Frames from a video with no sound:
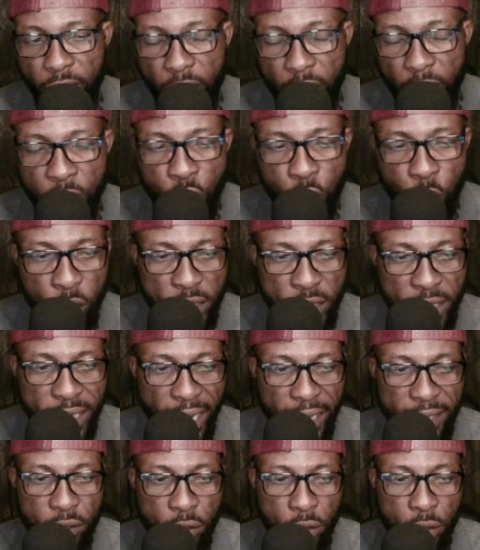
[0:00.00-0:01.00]
song is
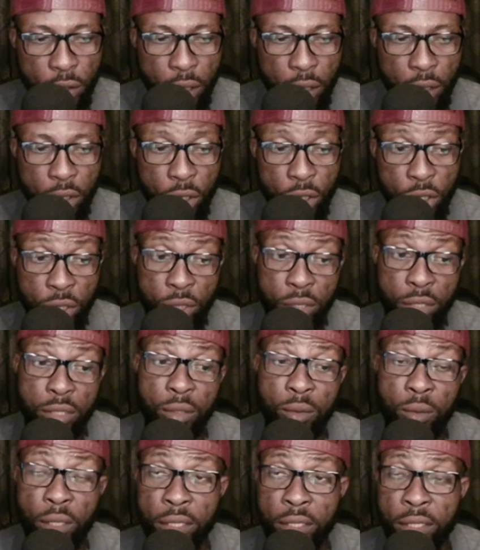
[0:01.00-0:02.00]
titled uh, you're still the
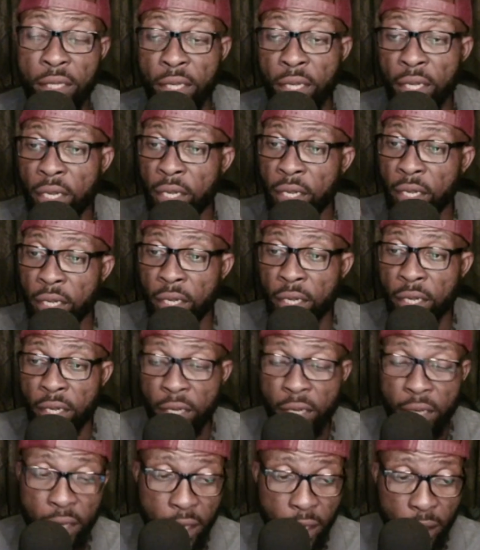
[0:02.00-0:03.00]
one
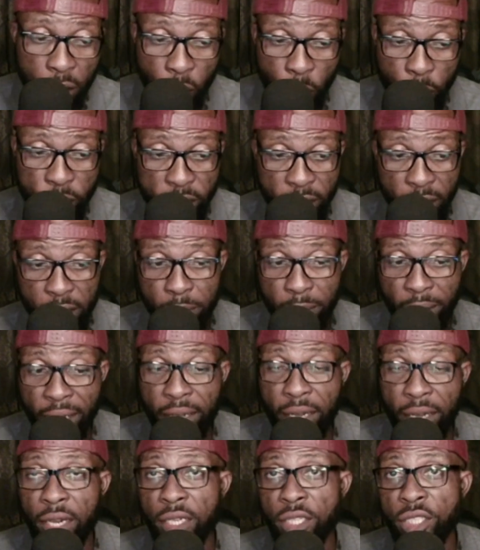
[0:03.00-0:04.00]
uh, originally by
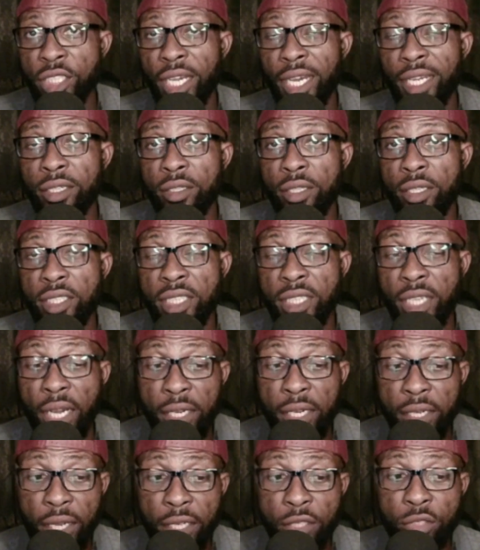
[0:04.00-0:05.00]
uh, Shania,
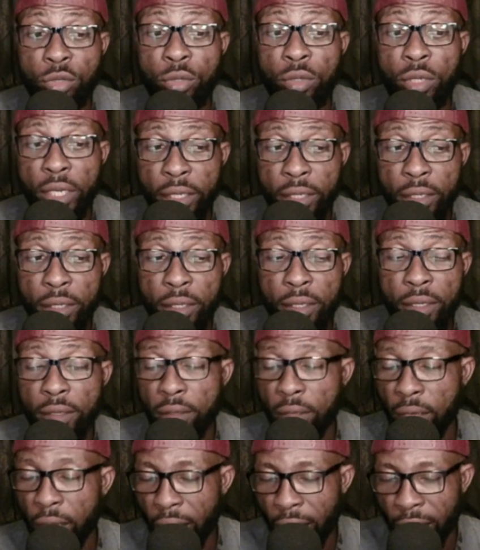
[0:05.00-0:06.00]
Shania Twain.
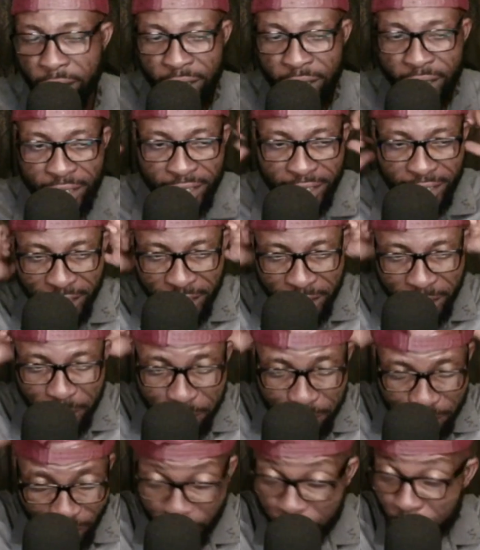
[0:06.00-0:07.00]
Yeah.
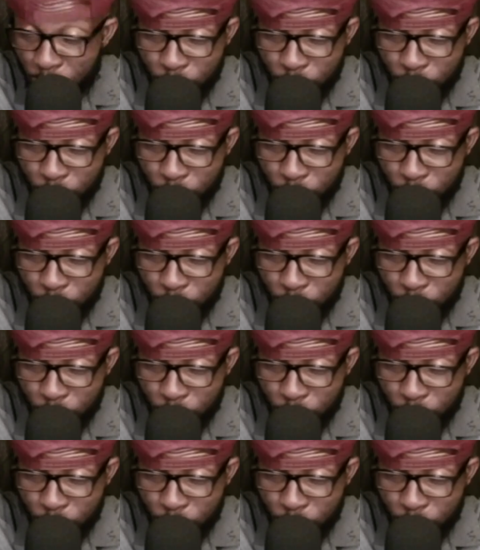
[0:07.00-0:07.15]
Um, I mean,